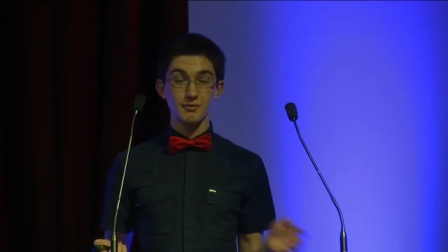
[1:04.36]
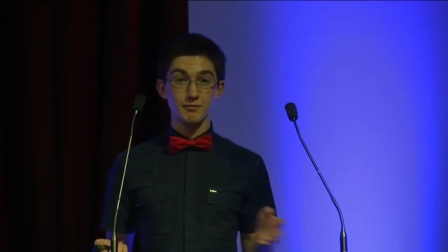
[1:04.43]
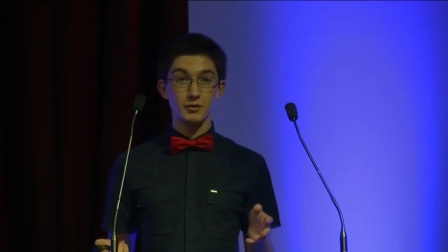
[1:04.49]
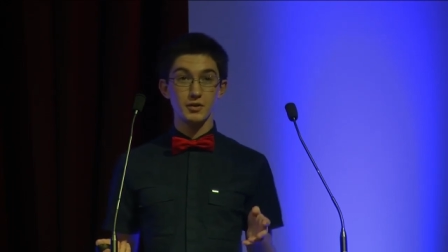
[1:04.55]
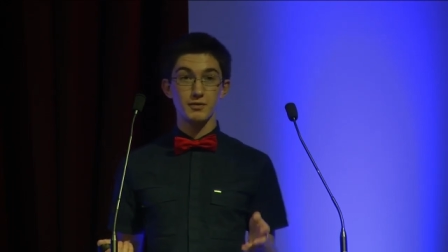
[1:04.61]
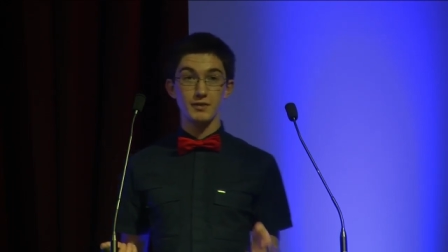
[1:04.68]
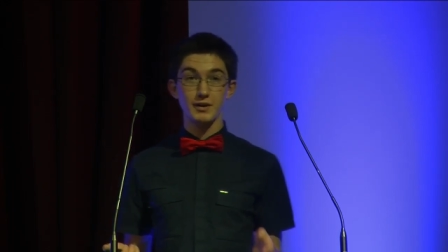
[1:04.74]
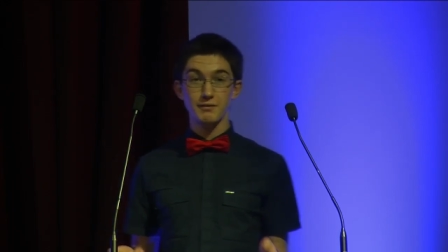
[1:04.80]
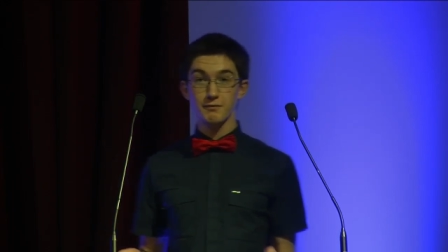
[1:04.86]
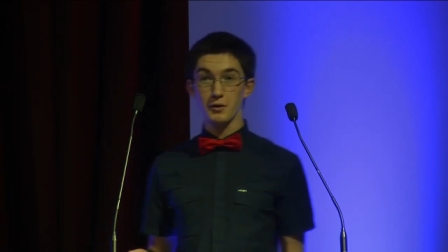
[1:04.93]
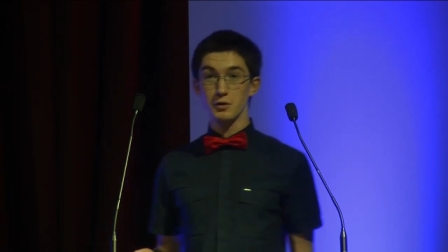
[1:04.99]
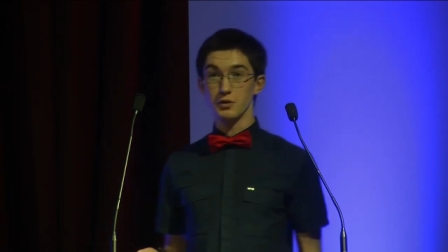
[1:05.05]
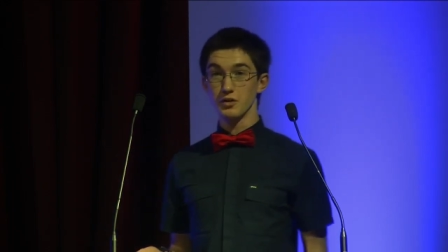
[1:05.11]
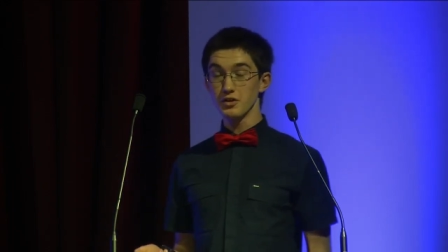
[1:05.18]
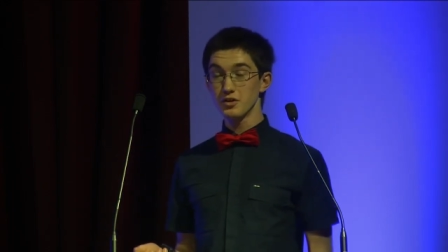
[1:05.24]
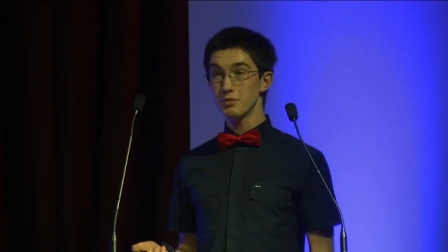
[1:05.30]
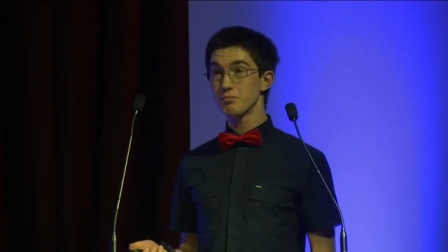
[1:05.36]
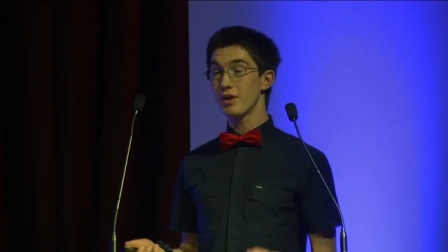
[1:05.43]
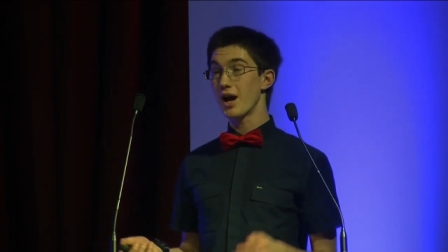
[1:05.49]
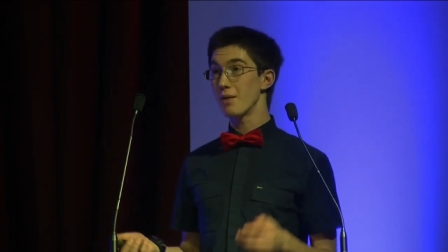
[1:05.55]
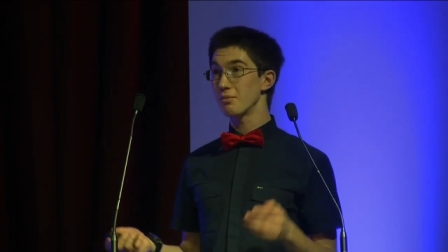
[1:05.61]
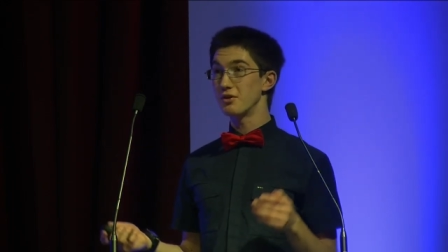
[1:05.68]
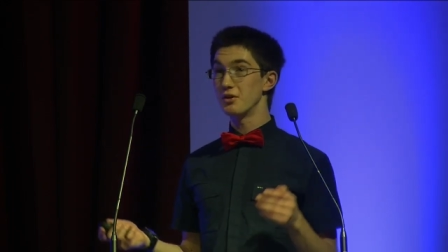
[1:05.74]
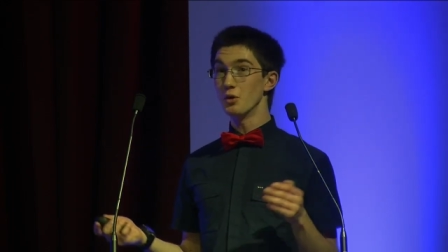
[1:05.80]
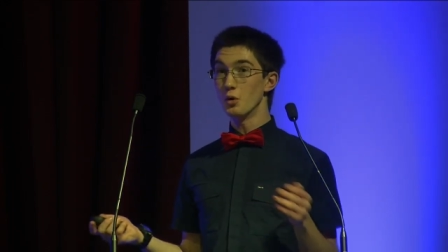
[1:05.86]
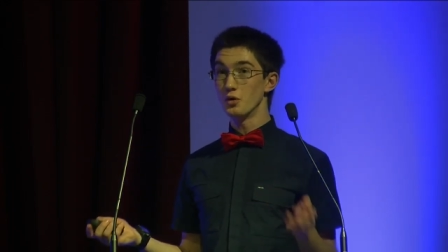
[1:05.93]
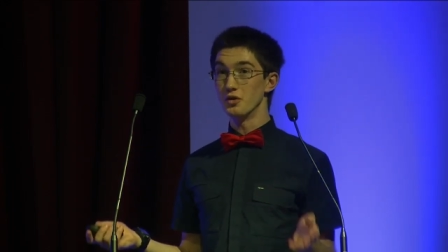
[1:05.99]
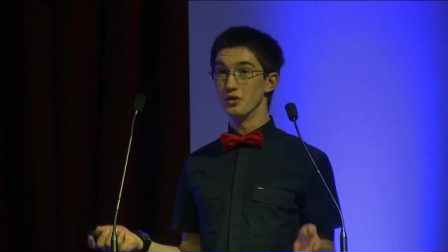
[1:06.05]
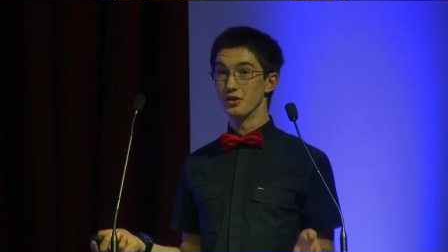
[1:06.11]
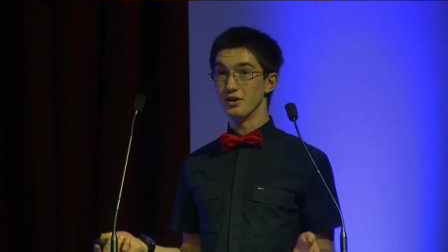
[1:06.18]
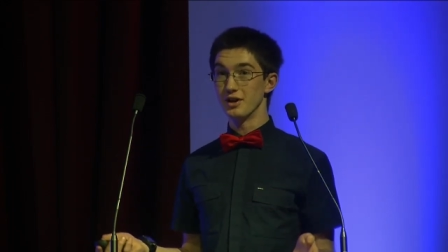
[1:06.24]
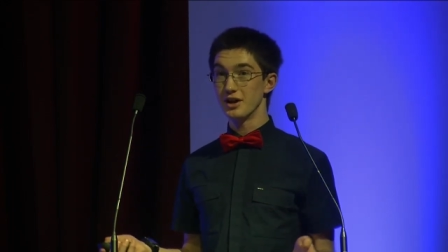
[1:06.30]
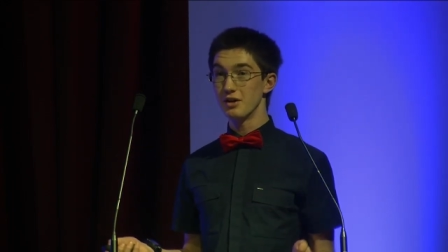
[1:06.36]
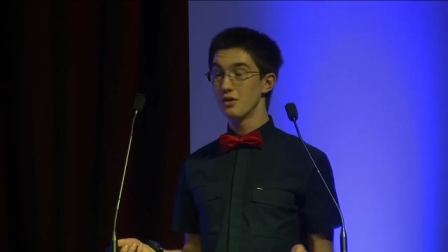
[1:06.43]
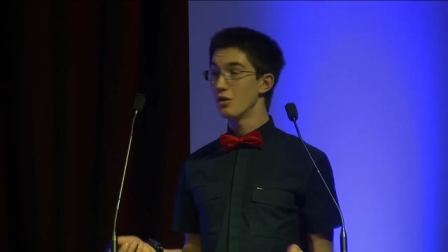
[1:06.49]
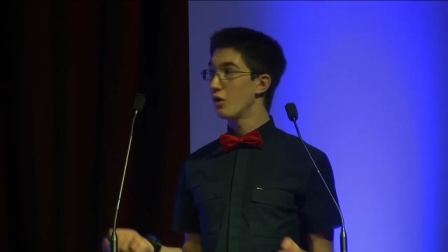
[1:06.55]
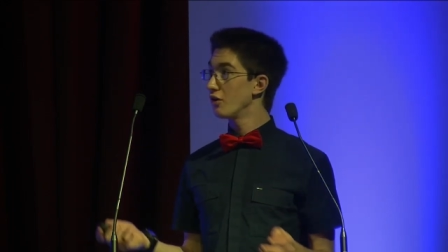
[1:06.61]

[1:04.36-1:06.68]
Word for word: that they focused, perhaps inordinately,